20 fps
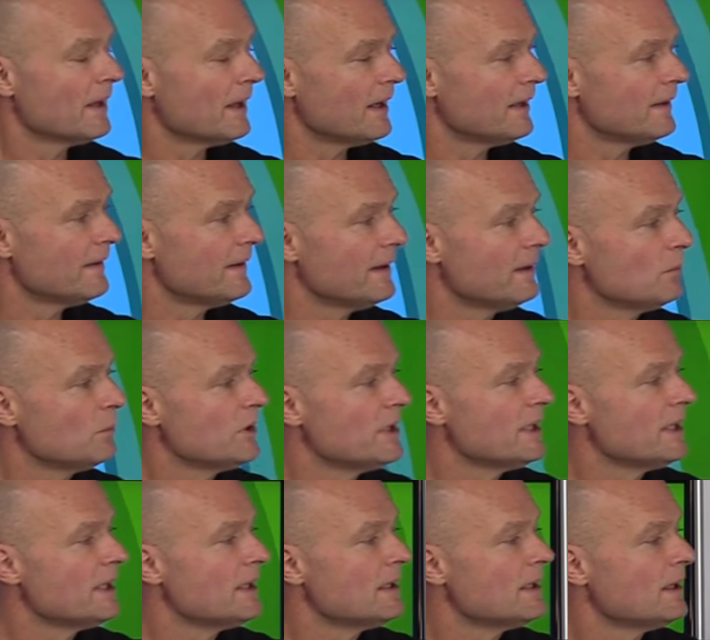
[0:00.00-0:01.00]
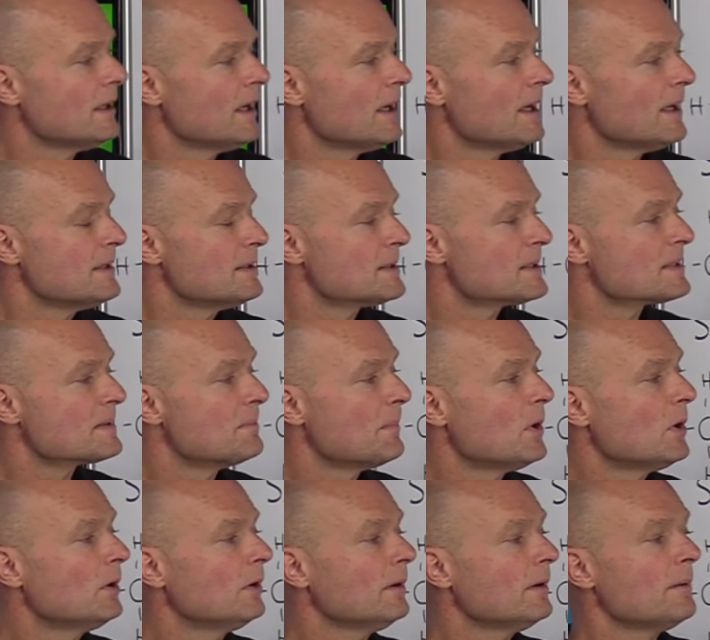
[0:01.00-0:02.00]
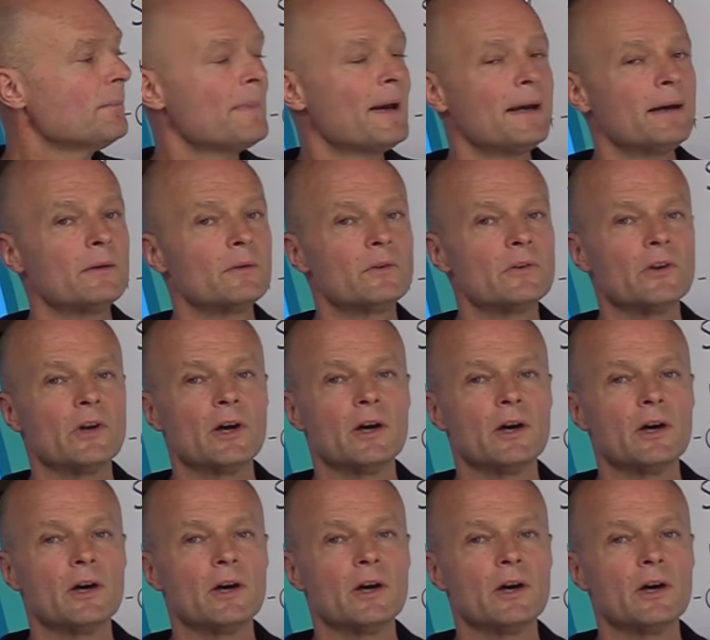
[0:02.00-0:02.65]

and then we need a small amount